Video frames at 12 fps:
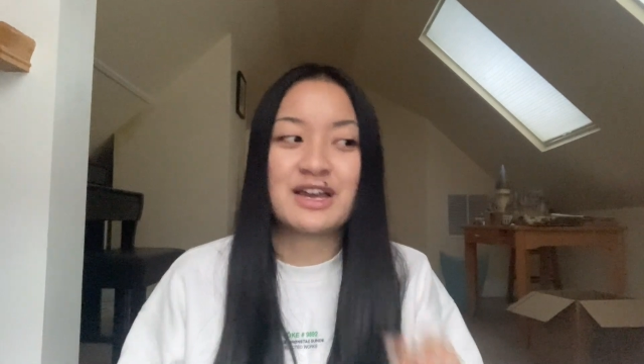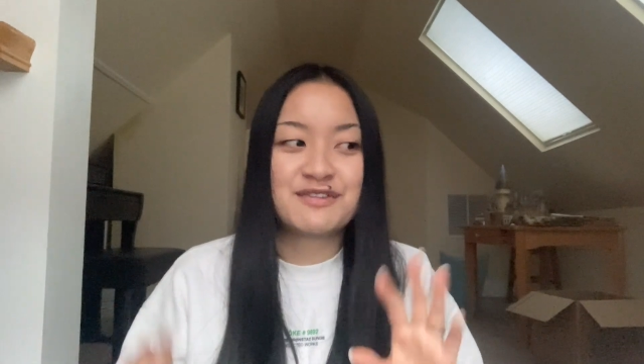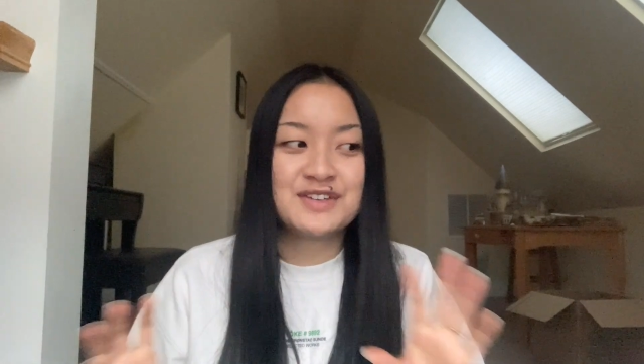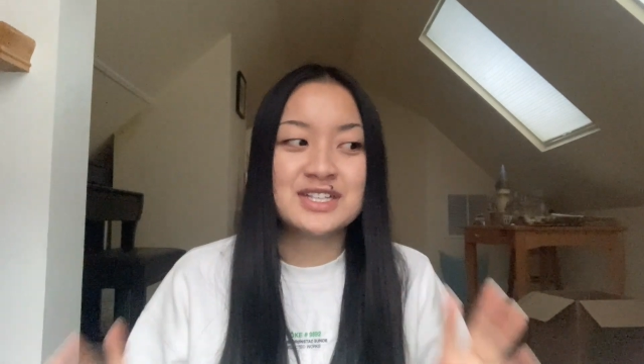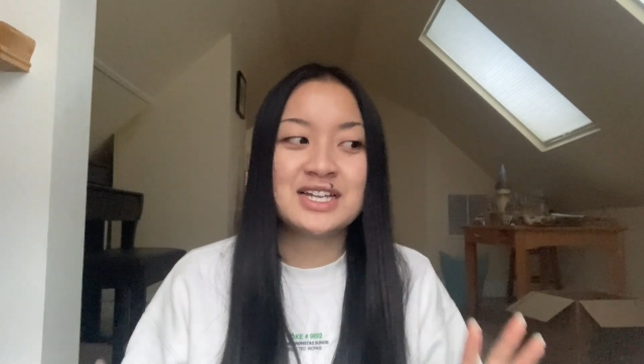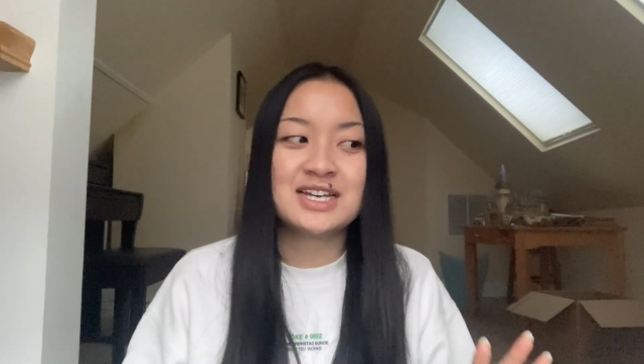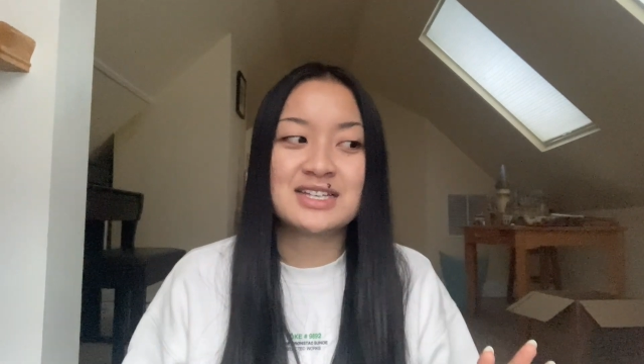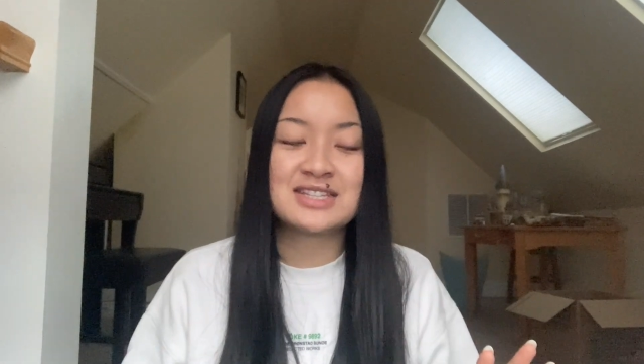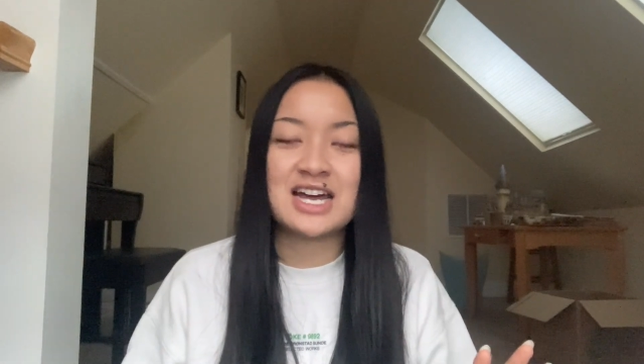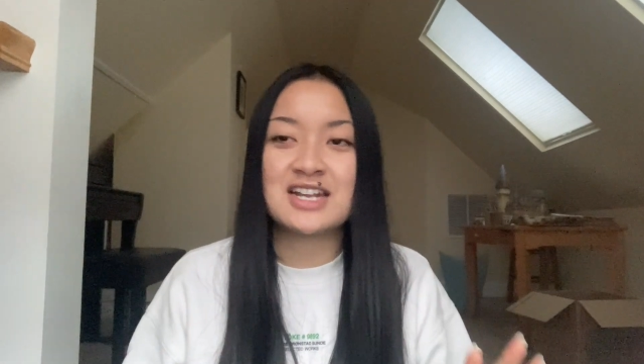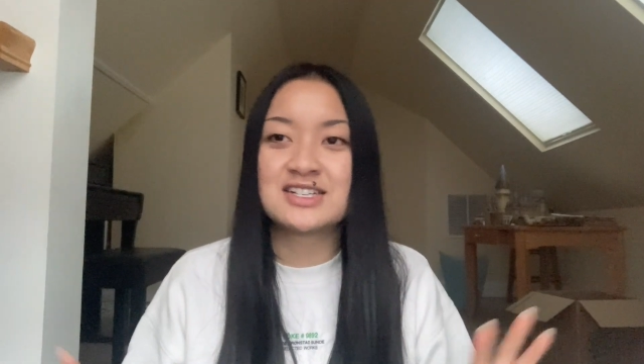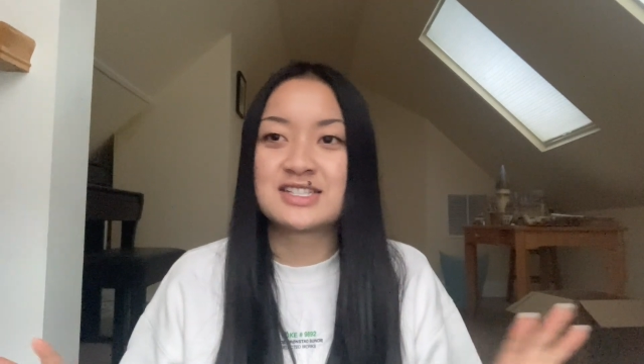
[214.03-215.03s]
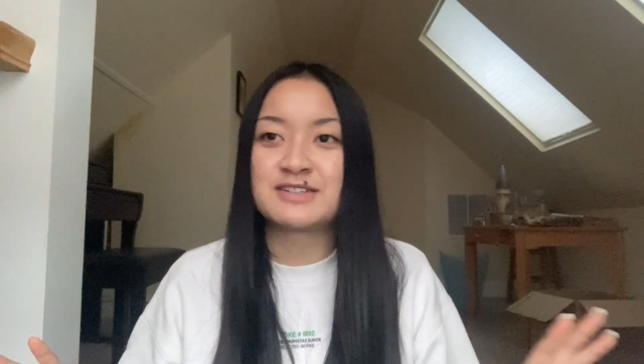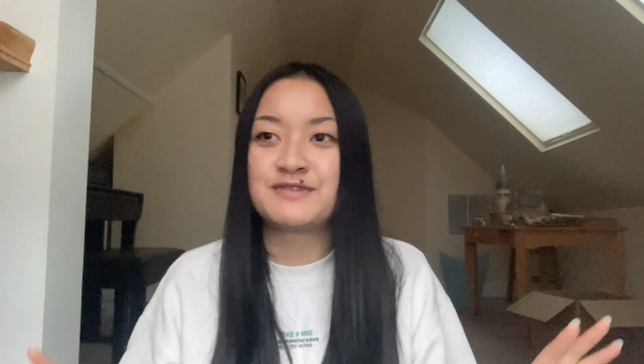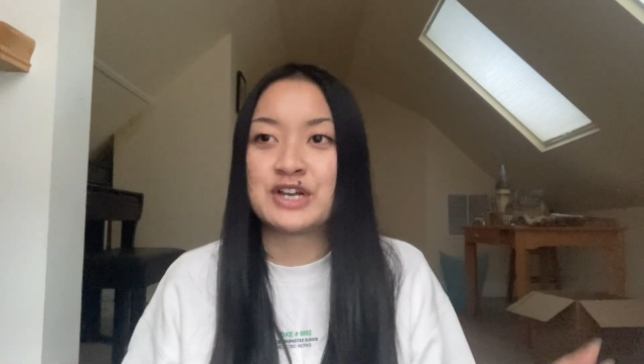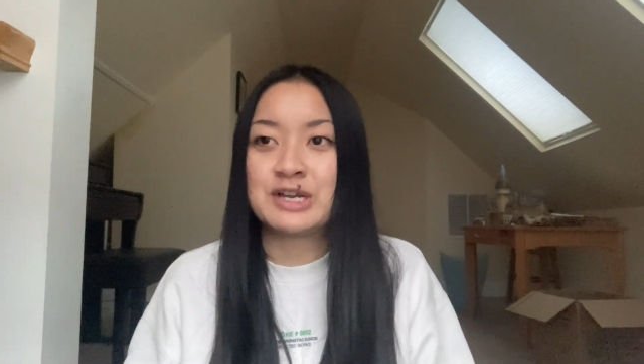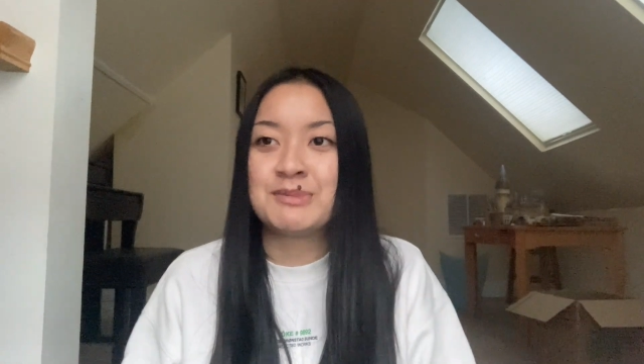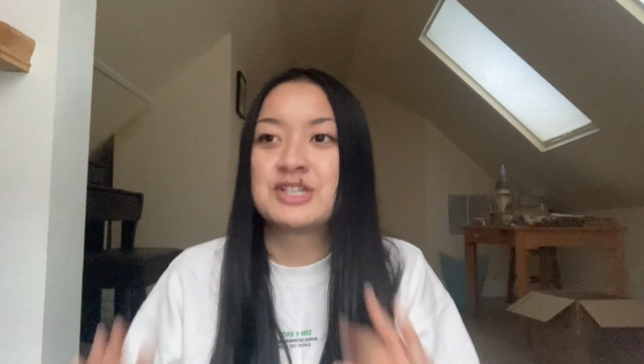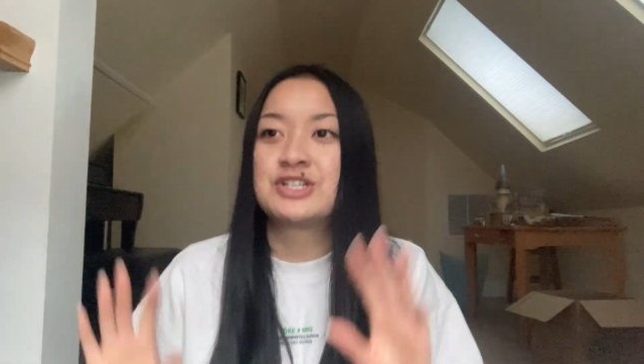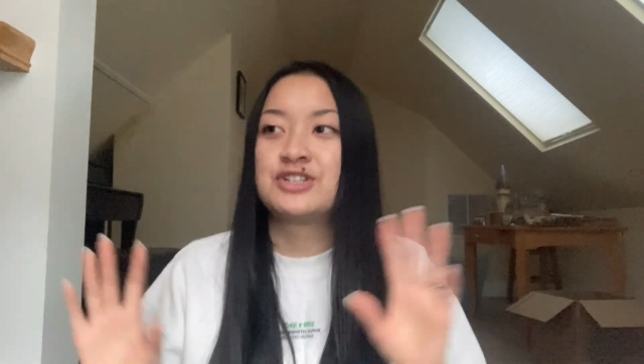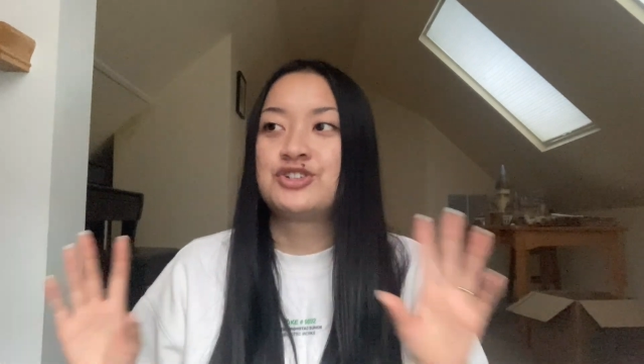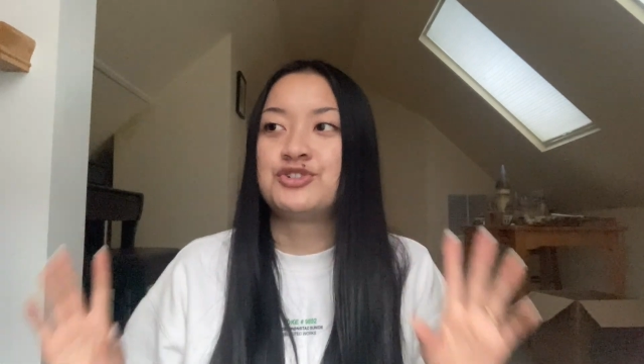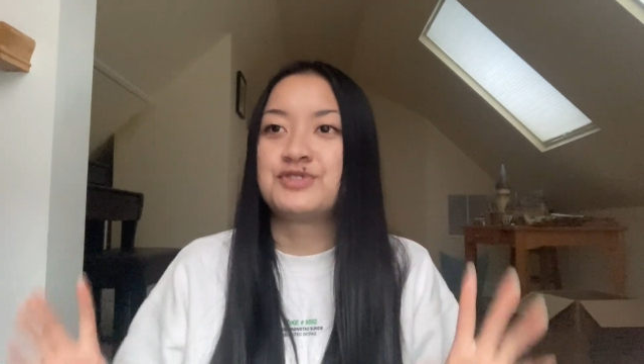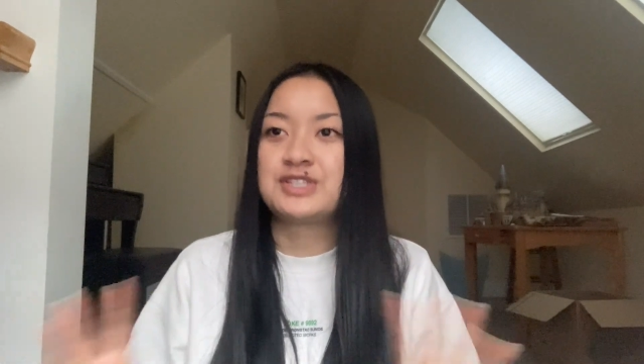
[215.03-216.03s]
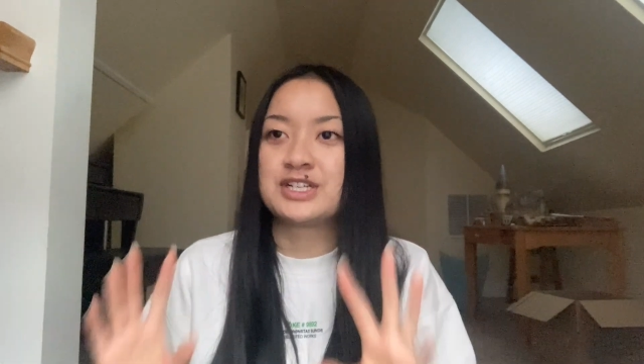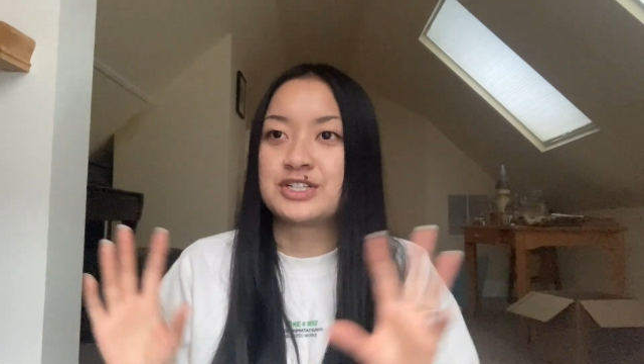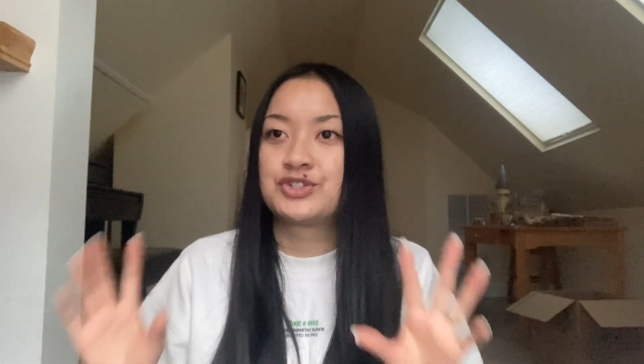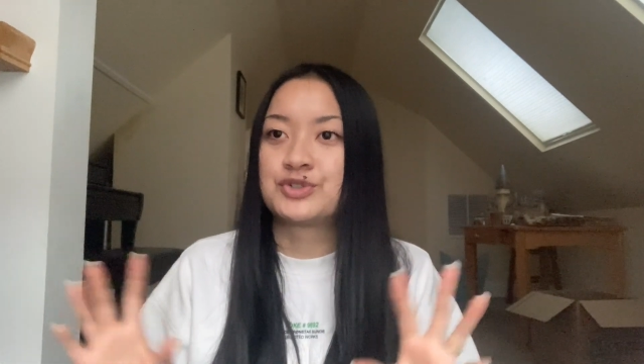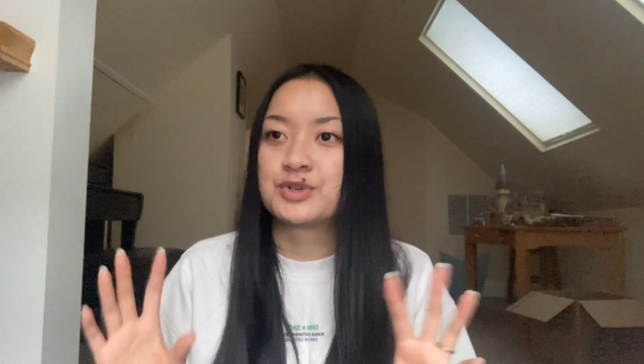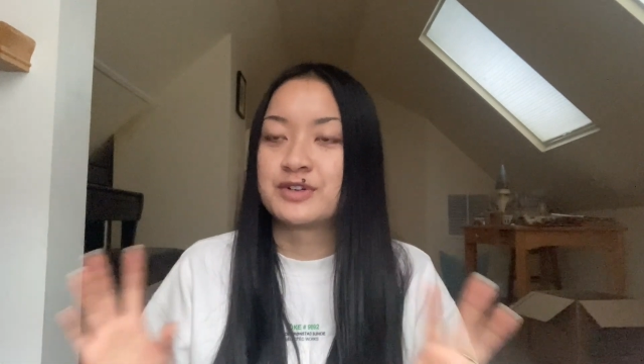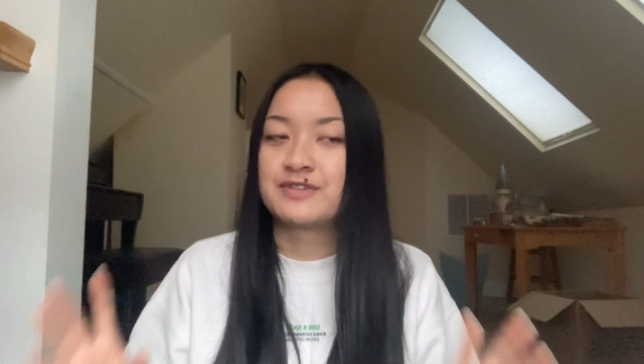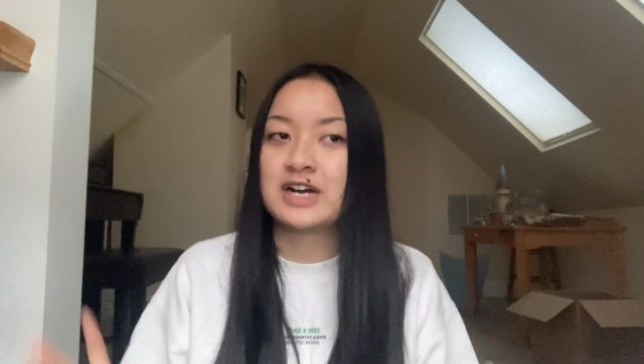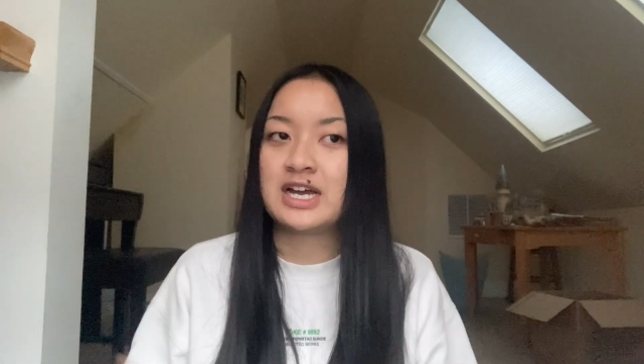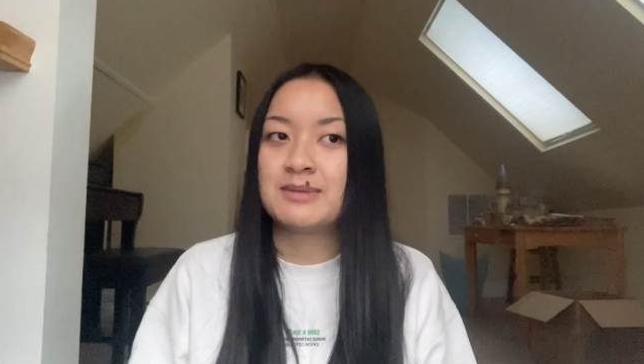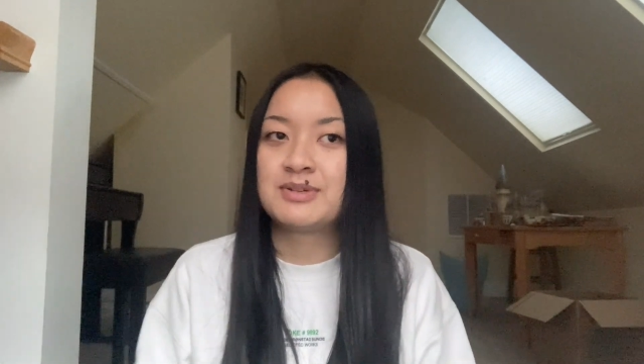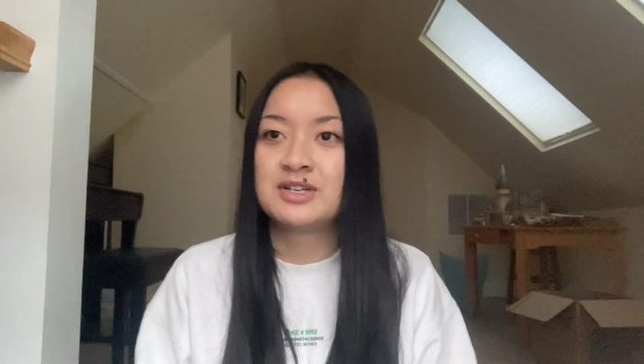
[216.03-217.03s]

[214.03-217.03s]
I feel like that is very much a Juicy Couture vibe.